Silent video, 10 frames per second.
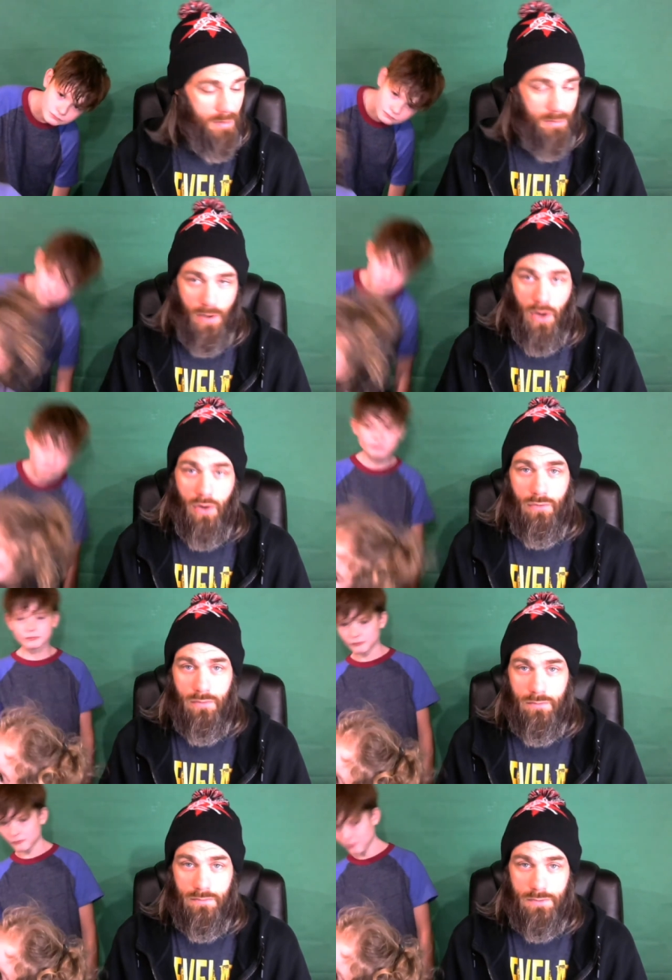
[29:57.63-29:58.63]
don't
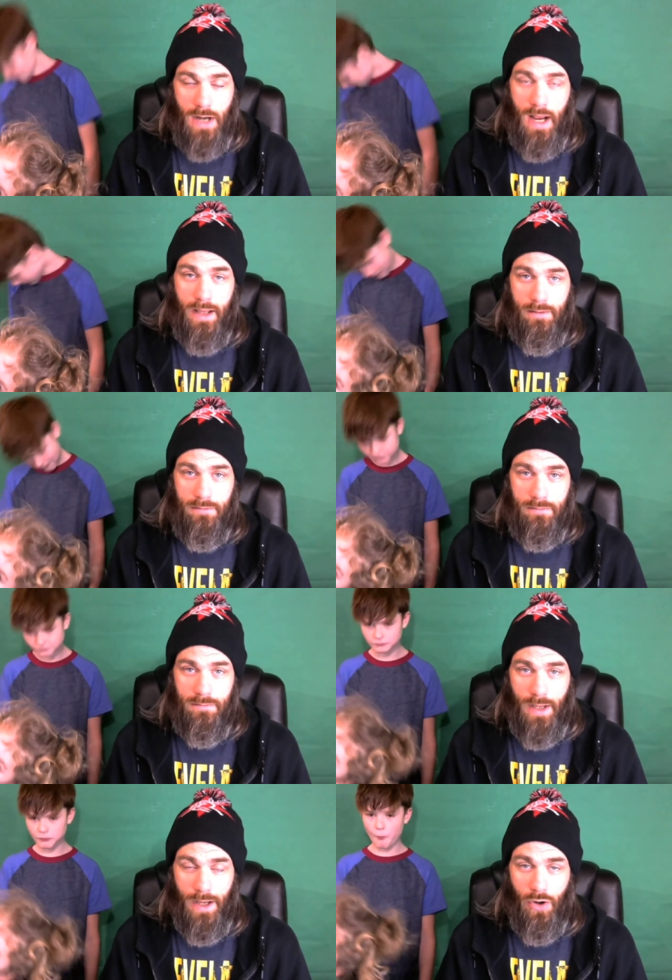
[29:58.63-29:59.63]
try it
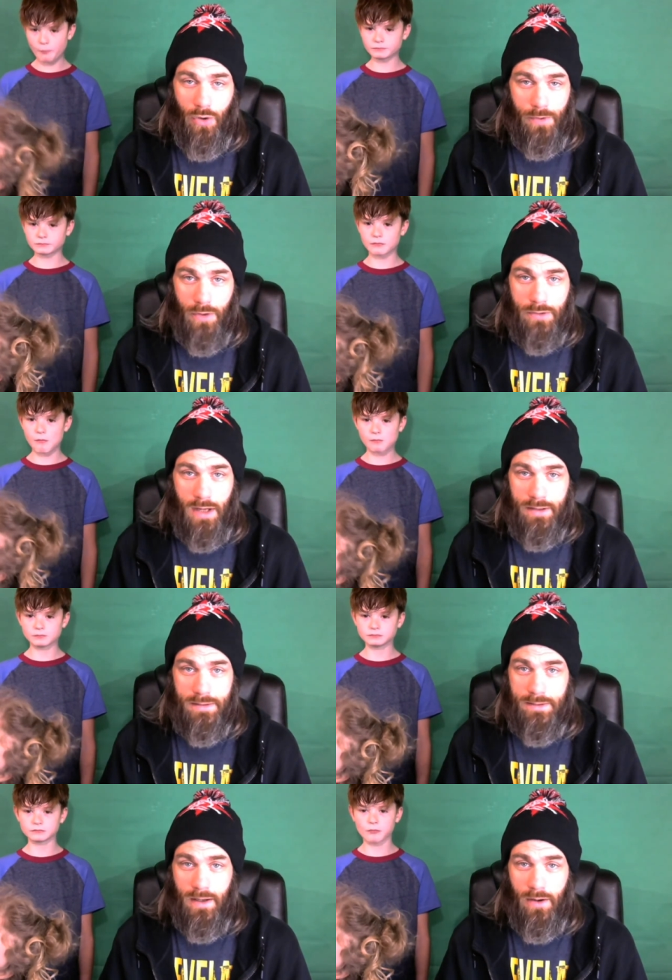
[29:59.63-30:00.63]
at home. Don't try
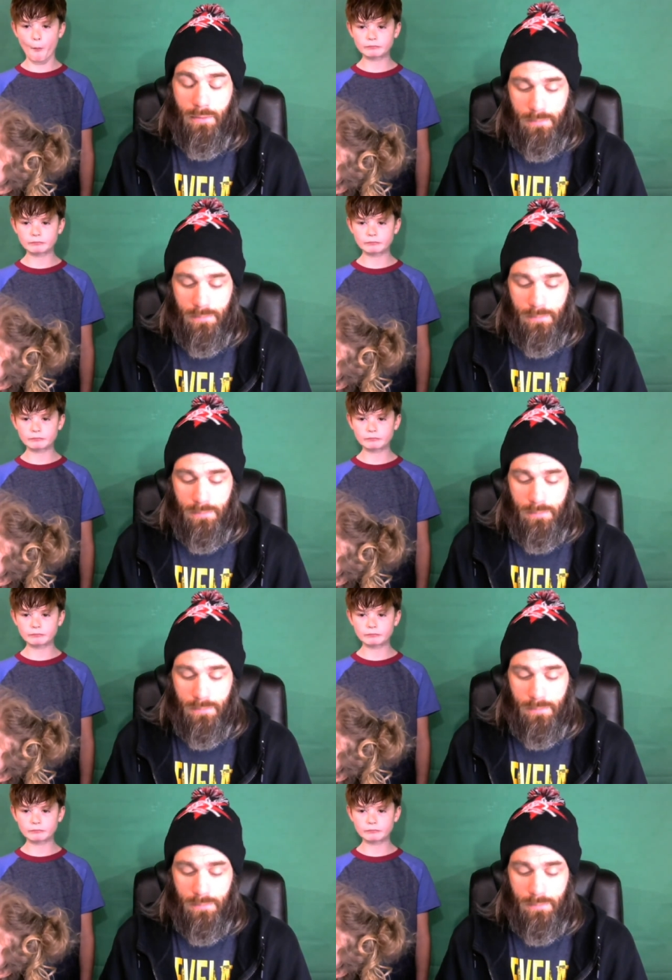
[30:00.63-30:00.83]
this at home.